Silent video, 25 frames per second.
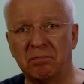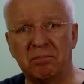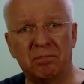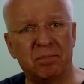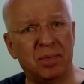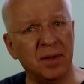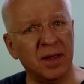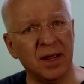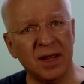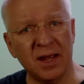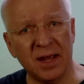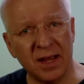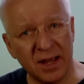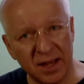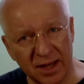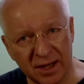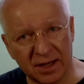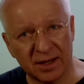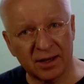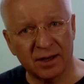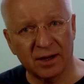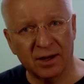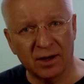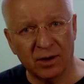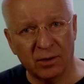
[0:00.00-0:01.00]

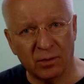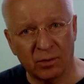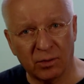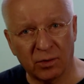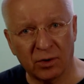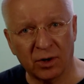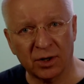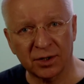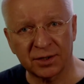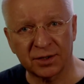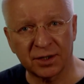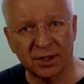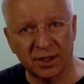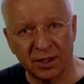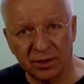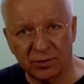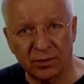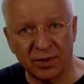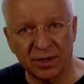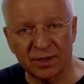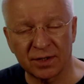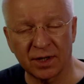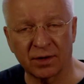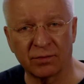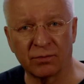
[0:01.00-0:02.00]
big water
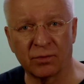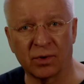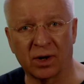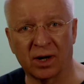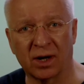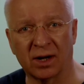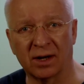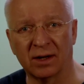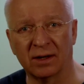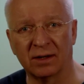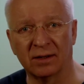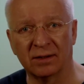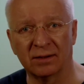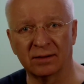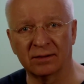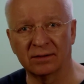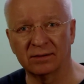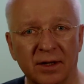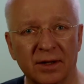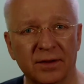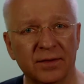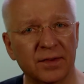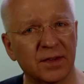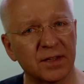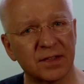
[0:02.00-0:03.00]
reservoir.
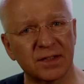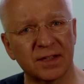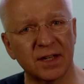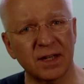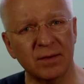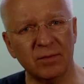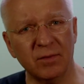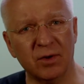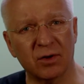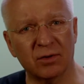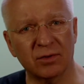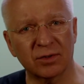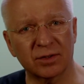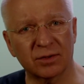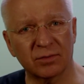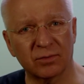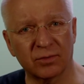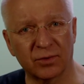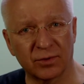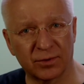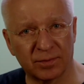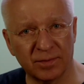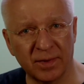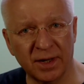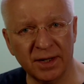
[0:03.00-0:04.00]
And the same goes
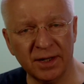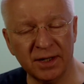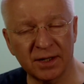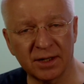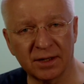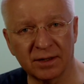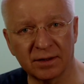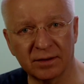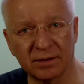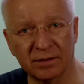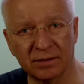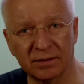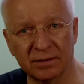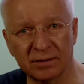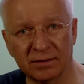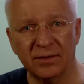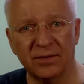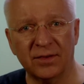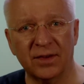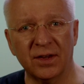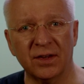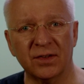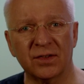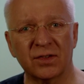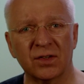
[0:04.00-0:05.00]
with money.
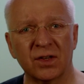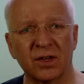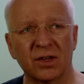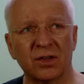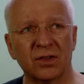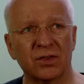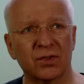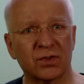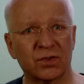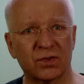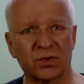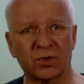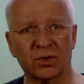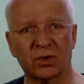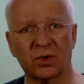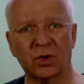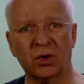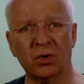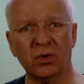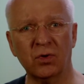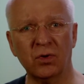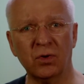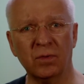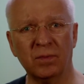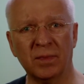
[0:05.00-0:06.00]
There's so
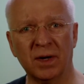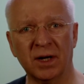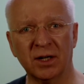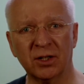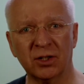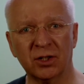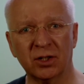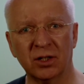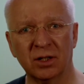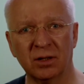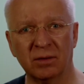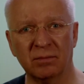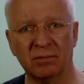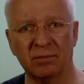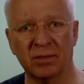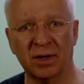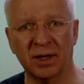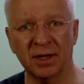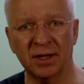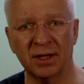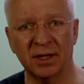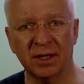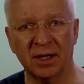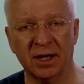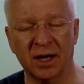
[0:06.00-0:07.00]
much
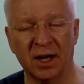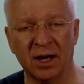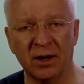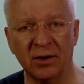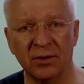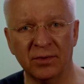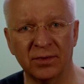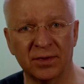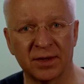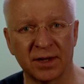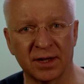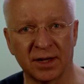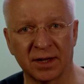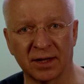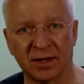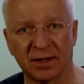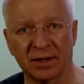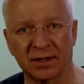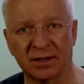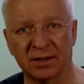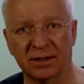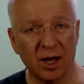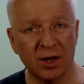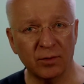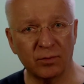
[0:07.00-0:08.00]
money out there.
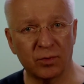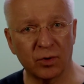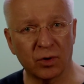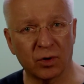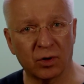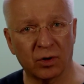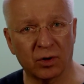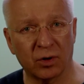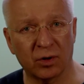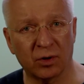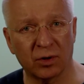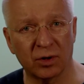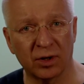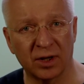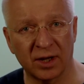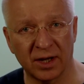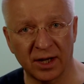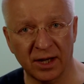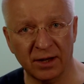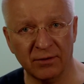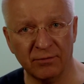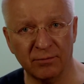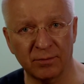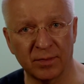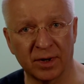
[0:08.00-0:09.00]
And we all
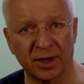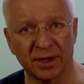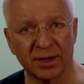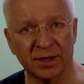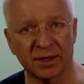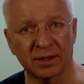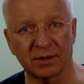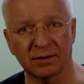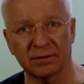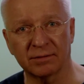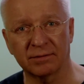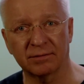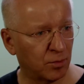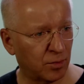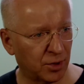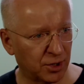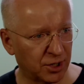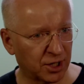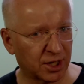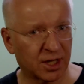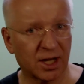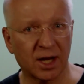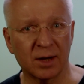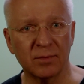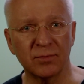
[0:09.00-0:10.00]
have money. Money
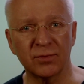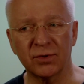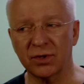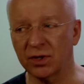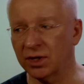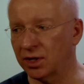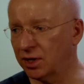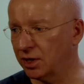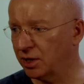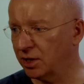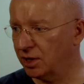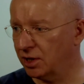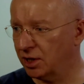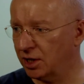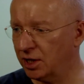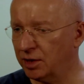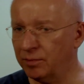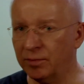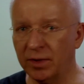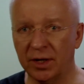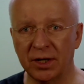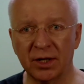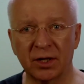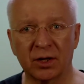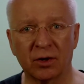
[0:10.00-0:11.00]
comes and
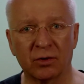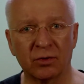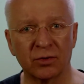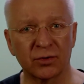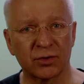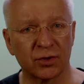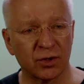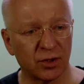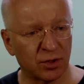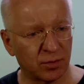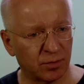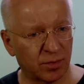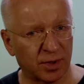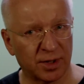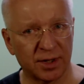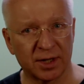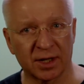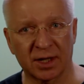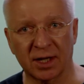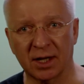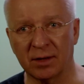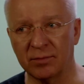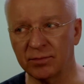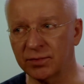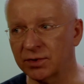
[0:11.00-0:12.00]
money goes, money
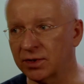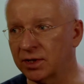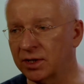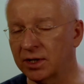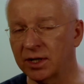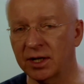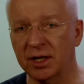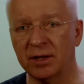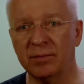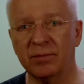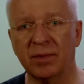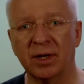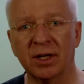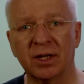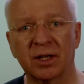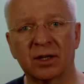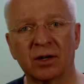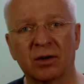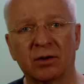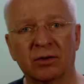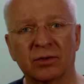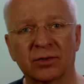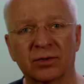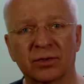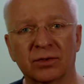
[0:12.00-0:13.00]
comes and money
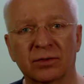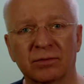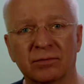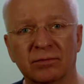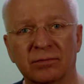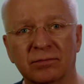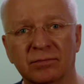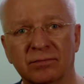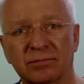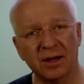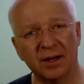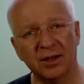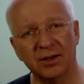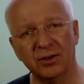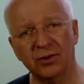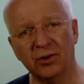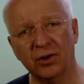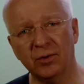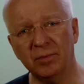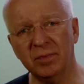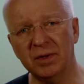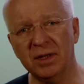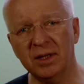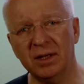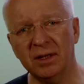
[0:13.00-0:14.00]
goes. And
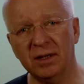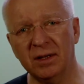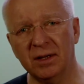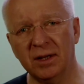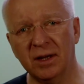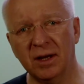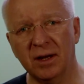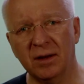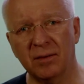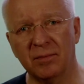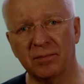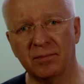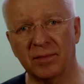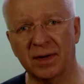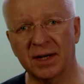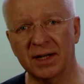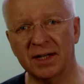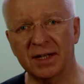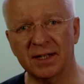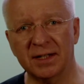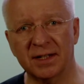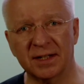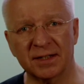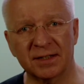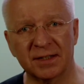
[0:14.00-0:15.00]
normally,
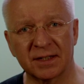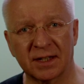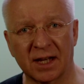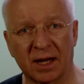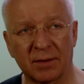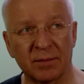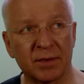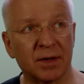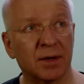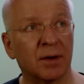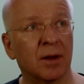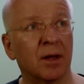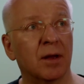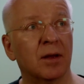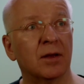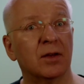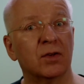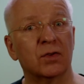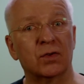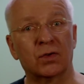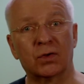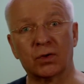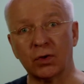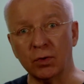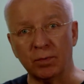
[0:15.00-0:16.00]
money doesn't come in
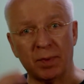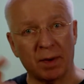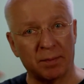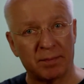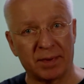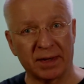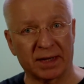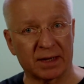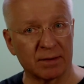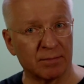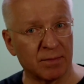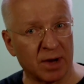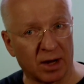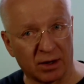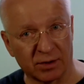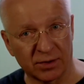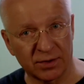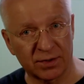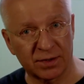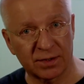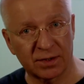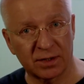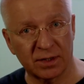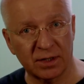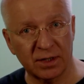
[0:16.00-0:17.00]
super big
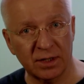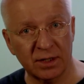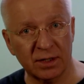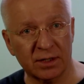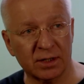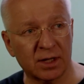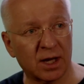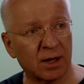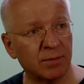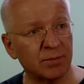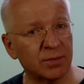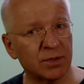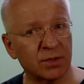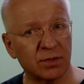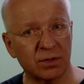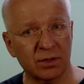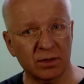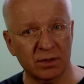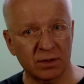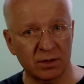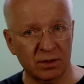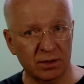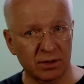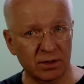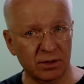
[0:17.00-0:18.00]
amounts, it comes
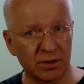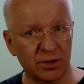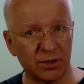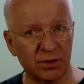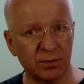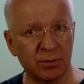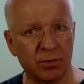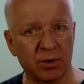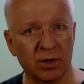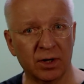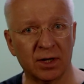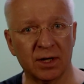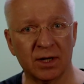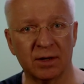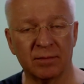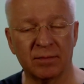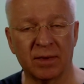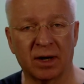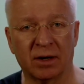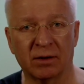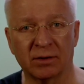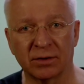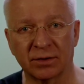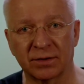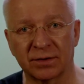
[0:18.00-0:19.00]
in smaller
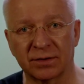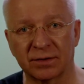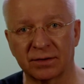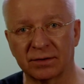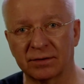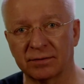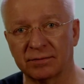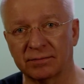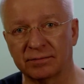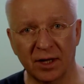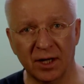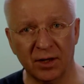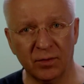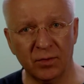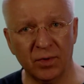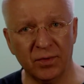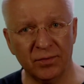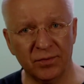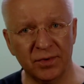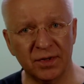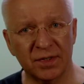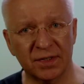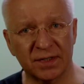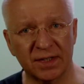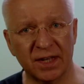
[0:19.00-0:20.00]
amounts. And when
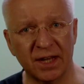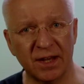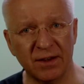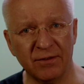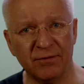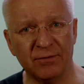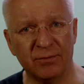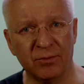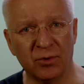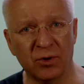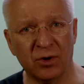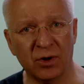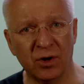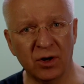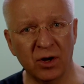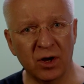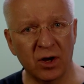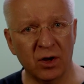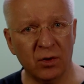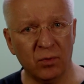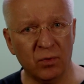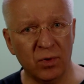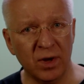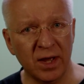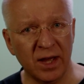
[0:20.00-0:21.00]
we save more,
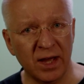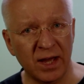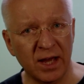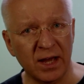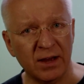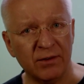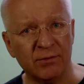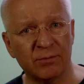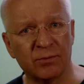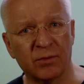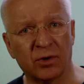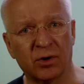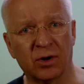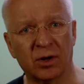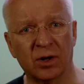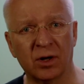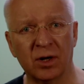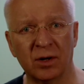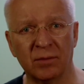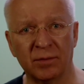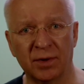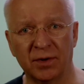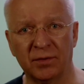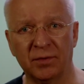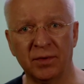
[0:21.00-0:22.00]
we have more.
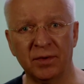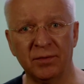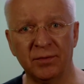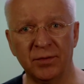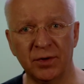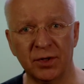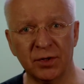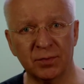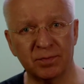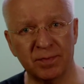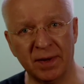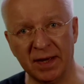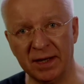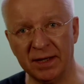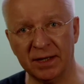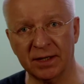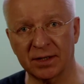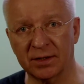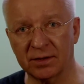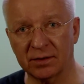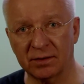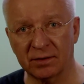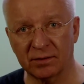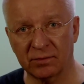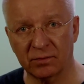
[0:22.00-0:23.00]
But when we spend
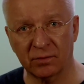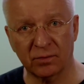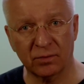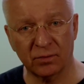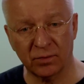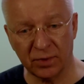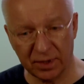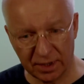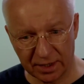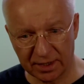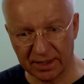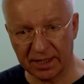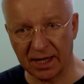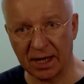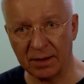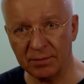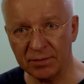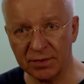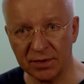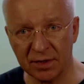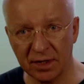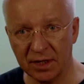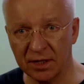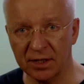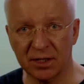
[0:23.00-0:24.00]
it, when it
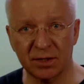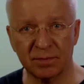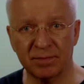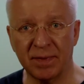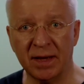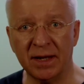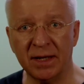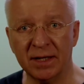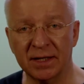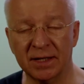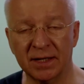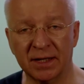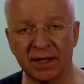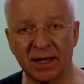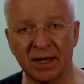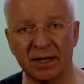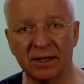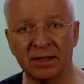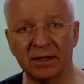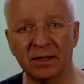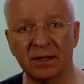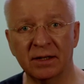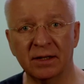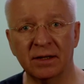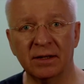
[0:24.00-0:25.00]
comes and spend it
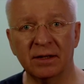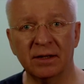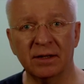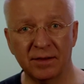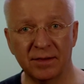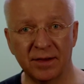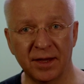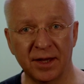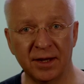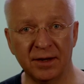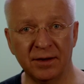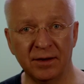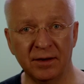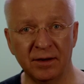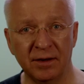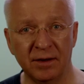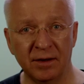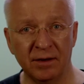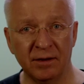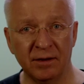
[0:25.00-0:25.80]
again, then